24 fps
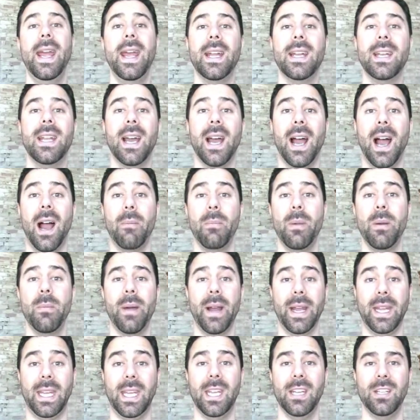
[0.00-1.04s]
and I'm
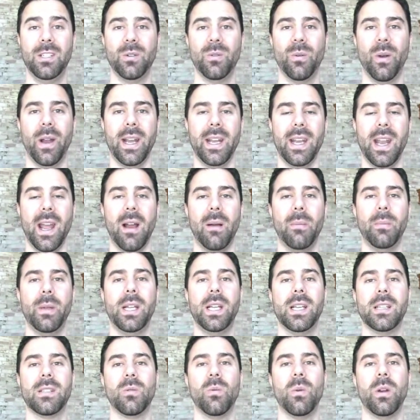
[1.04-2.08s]
in my kitchen right now
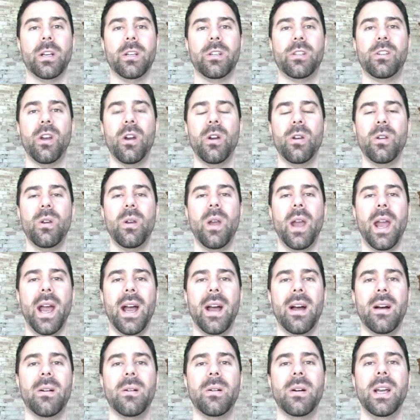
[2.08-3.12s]
because I want to show you
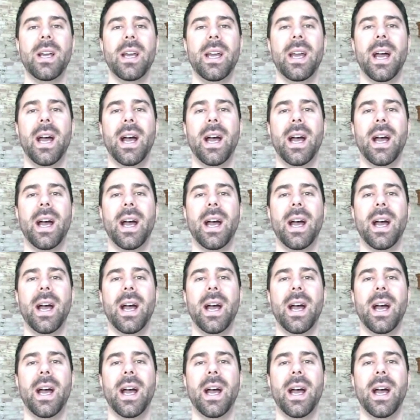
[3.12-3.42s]
how